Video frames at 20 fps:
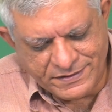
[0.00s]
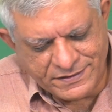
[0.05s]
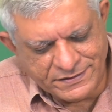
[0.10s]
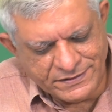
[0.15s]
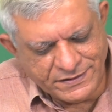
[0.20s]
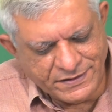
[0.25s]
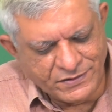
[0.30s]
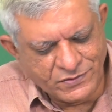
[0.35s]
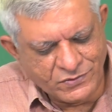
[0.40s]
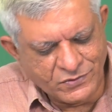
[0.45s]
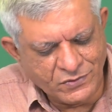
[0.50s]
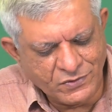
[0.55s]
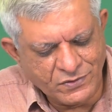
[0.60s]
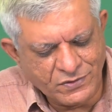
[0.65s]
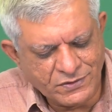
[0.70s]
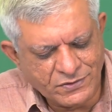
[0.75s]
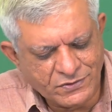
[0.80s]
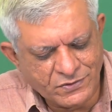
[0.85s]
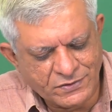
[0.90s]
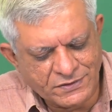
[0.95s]
the
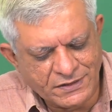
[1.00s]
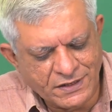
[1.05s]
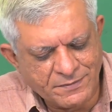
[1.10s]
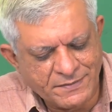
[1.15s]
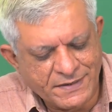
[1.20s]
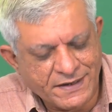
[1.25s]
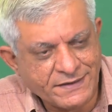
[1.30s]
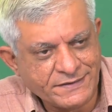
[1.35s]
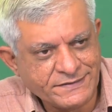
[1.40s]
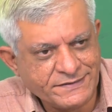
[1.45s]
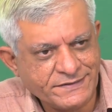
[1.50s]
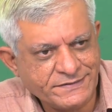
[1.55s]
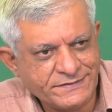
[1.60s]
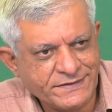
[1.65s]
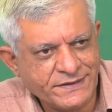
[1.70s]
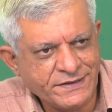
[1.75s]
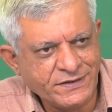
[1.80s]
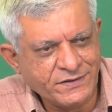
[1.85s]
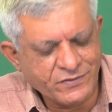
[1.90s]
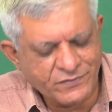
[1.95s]
rule total marks is
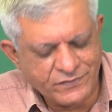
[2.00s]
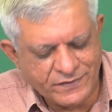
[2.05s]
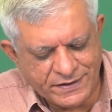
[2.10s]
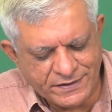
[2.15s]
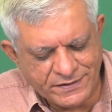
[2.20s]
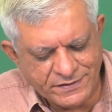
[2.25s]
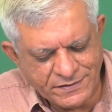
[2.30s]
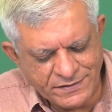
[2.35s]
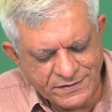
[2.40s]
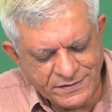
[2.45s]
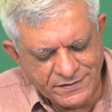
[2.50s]
ready to fire,